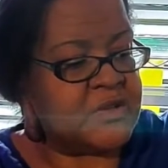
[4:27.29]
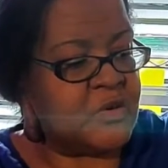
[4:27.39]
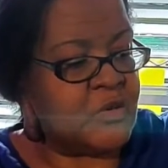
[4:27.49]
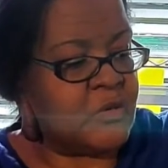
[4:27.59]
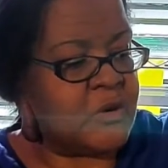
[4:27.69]

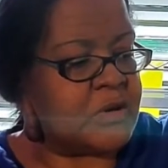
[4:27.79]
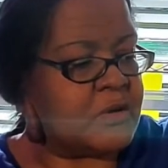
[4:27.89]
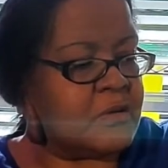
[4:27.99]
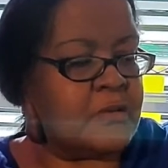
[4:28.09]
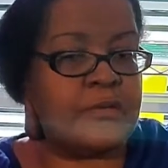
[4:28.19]
torn,
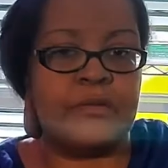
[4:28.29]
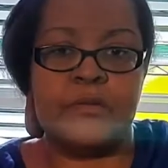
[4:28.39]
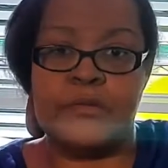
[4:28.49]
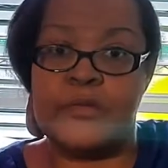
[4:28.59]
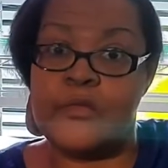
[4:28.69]

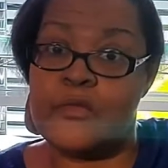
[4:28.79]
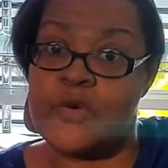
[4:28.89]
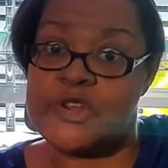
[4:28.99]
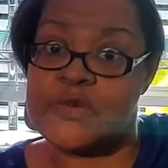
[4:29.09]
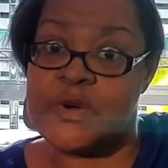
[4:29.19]

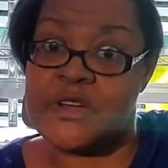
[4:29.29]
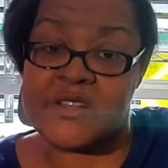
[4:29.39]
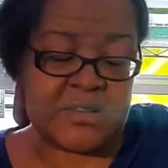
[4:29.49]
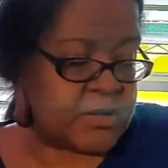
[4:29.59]
which it was.